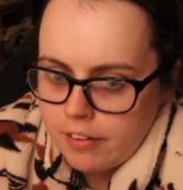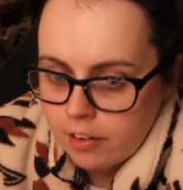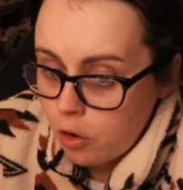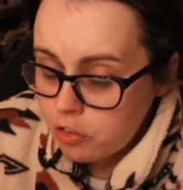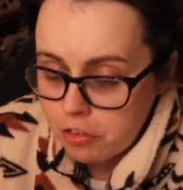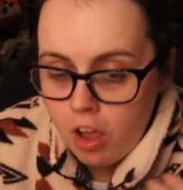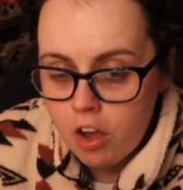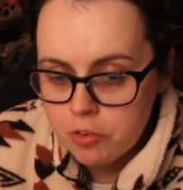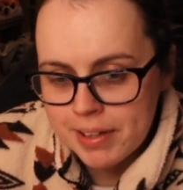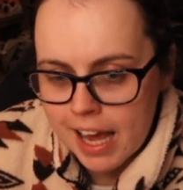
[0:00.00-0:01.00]

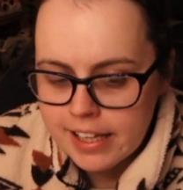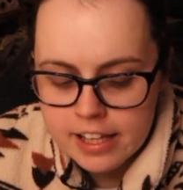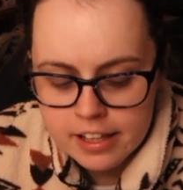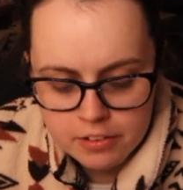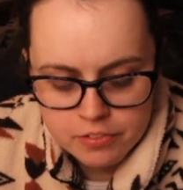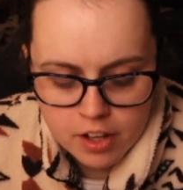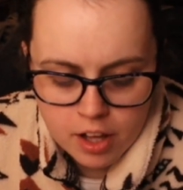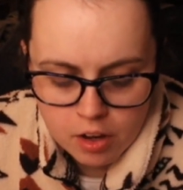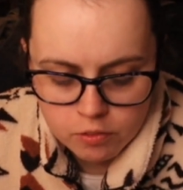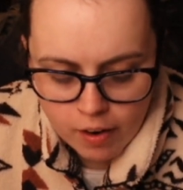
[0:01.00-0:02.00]
starts from a naive
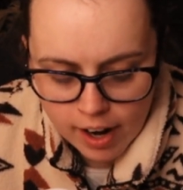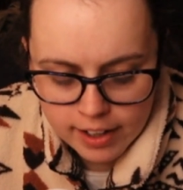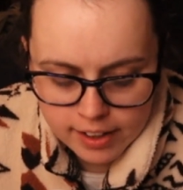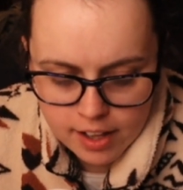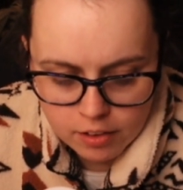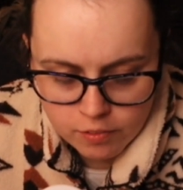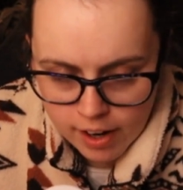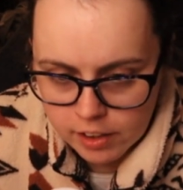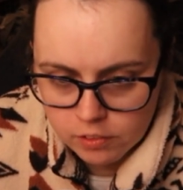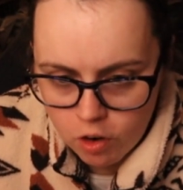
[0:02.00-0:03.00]
right
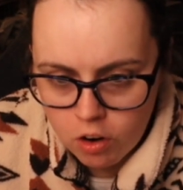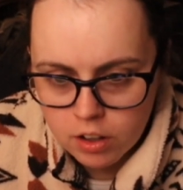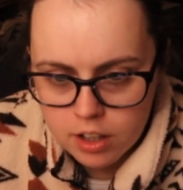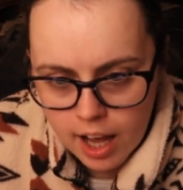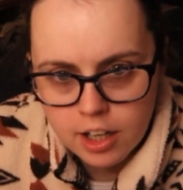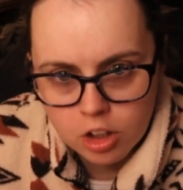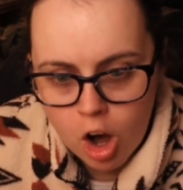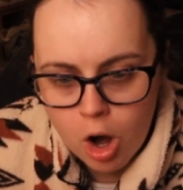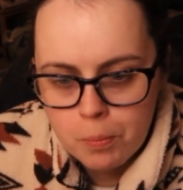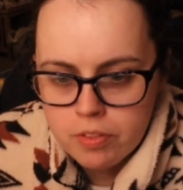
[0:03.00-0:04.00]
and wrong kind of
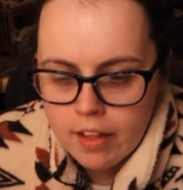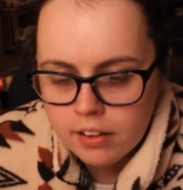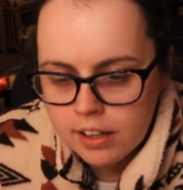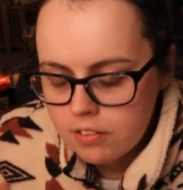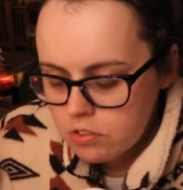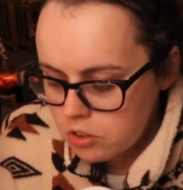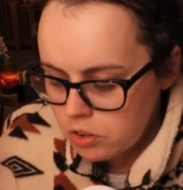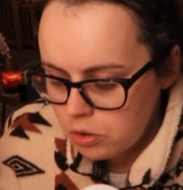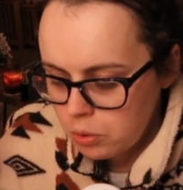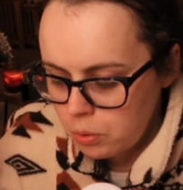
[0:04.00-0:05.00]
cop that leads
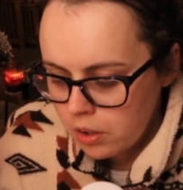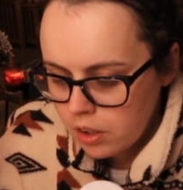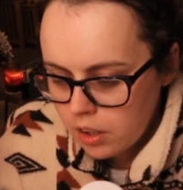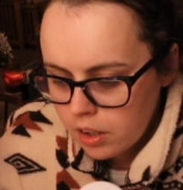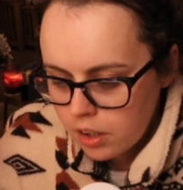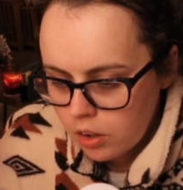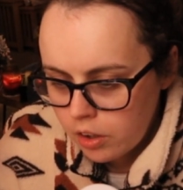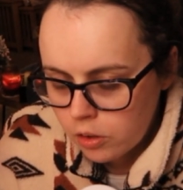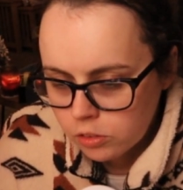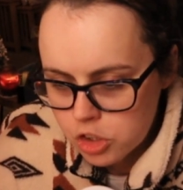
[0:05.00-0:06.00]
to an
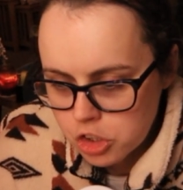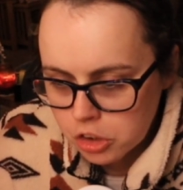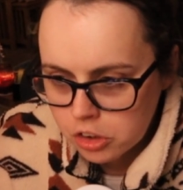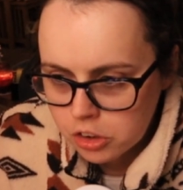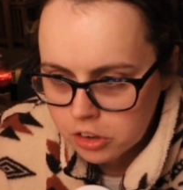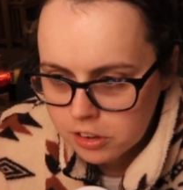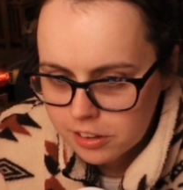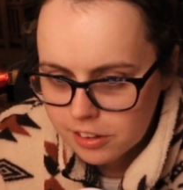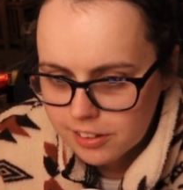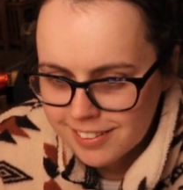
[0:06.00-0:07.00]
unsure,
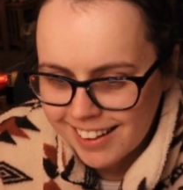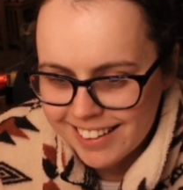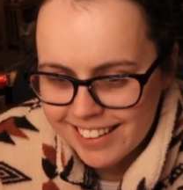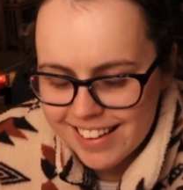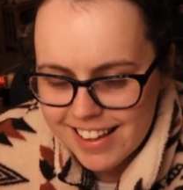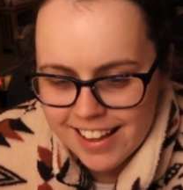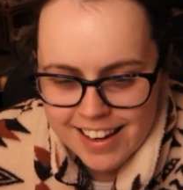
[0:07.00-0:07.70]
like, and